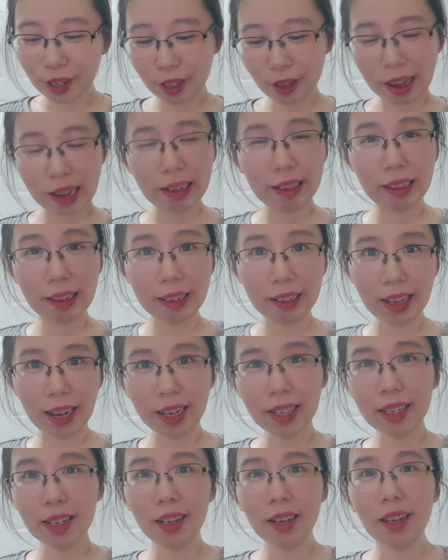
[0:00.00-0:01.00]
so I like
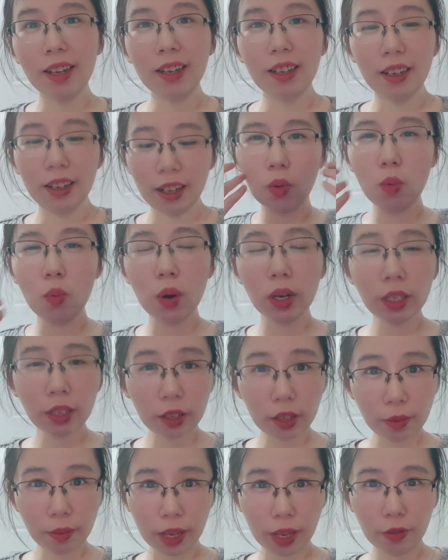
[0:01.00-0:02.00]
that. One
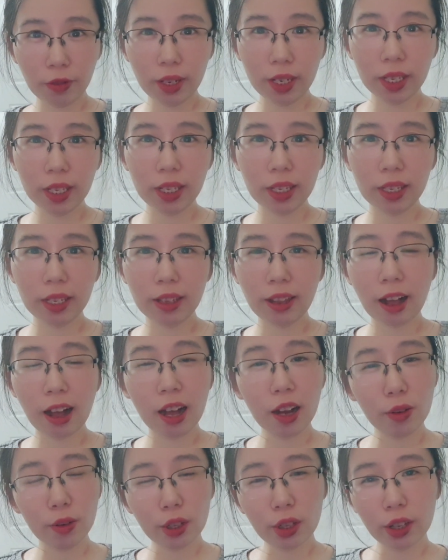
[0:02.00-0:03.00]
of the main reasons that
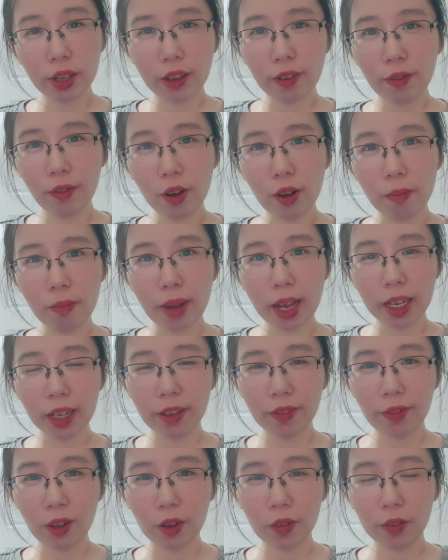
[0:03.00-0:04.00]
I was looking for a
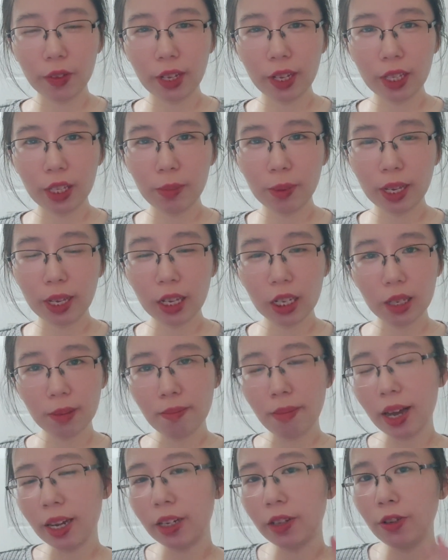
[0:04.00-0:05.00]
microphone is because
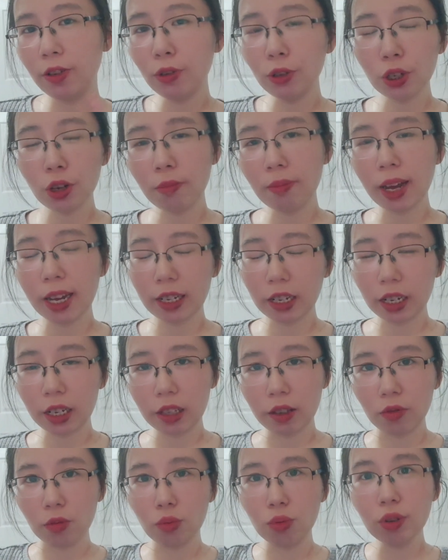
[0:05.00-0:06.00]
my usual mic
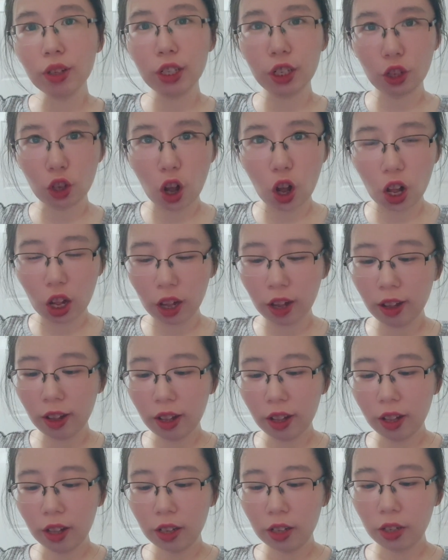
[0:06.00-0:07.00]
is really tall.
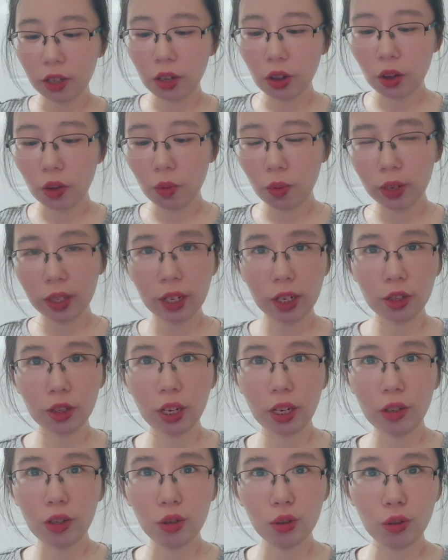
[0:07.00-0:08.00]
So when I
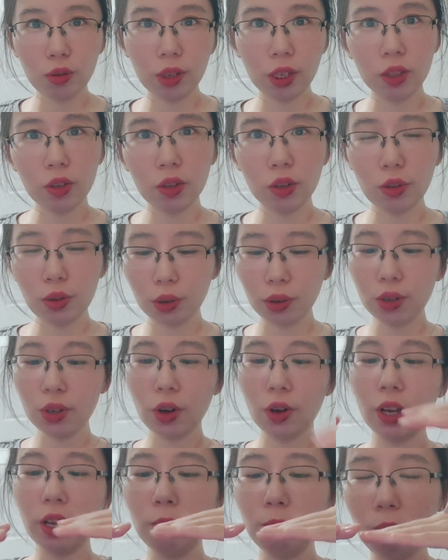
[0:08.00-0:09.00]
try to do a
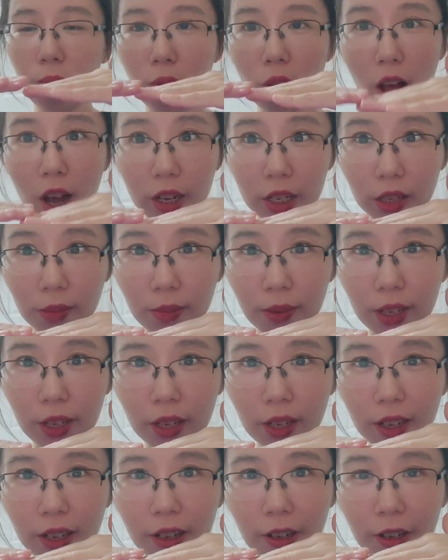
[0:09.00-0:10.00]
tutorial, it blocks
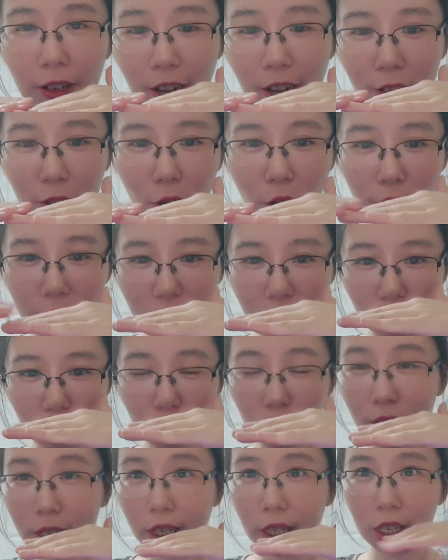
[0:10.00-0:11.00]
me, so I can't
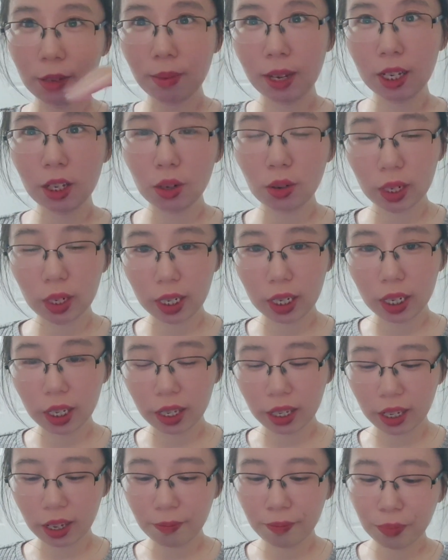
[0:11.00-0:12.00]
really see my screen
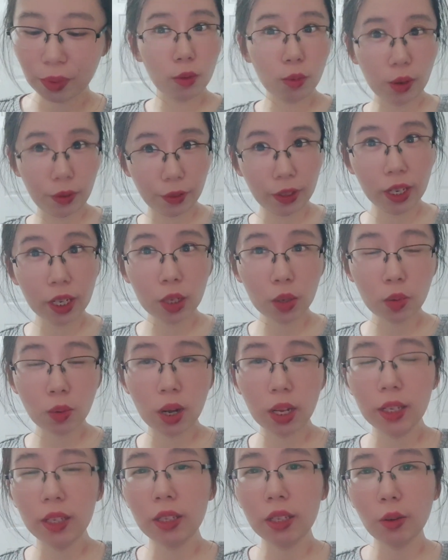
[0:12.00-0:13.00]
easily. With this
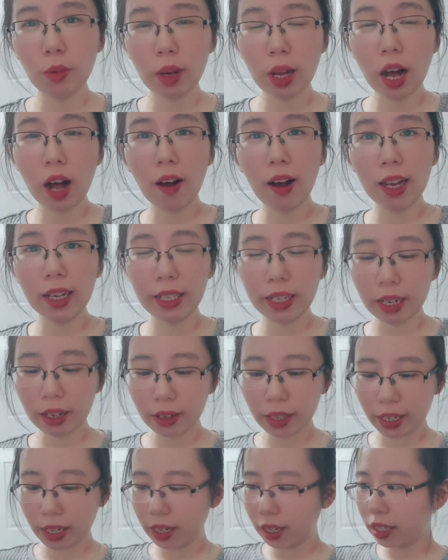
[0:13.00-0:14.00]
one, the way how I
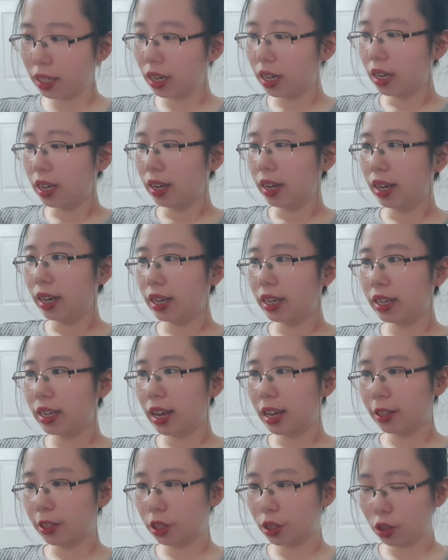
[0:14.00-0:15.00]
tilt it, it
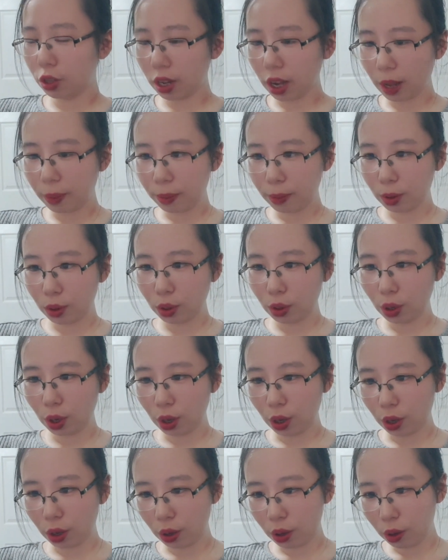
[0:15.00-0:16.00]
gets up
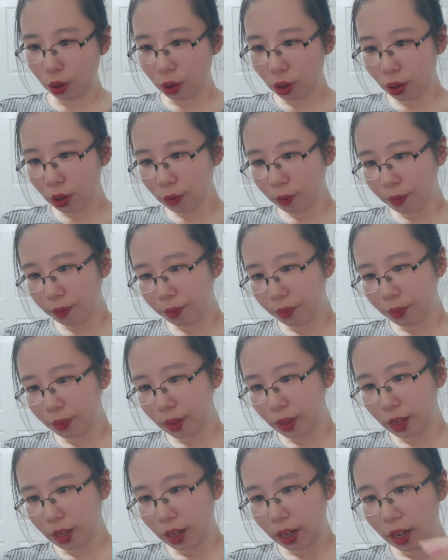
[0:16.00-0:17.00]
to
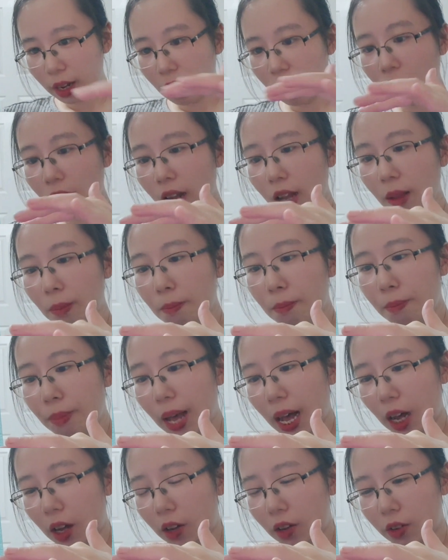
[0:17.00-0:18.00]

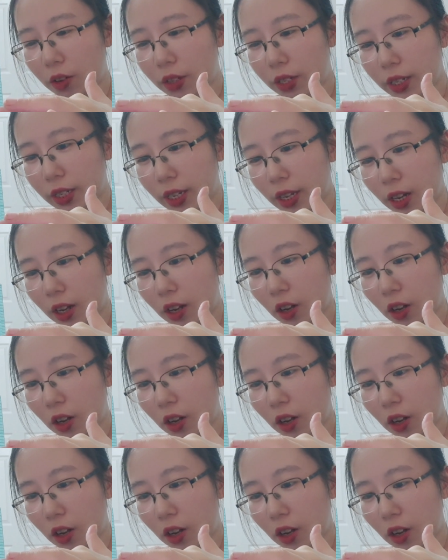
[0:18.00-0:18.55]
about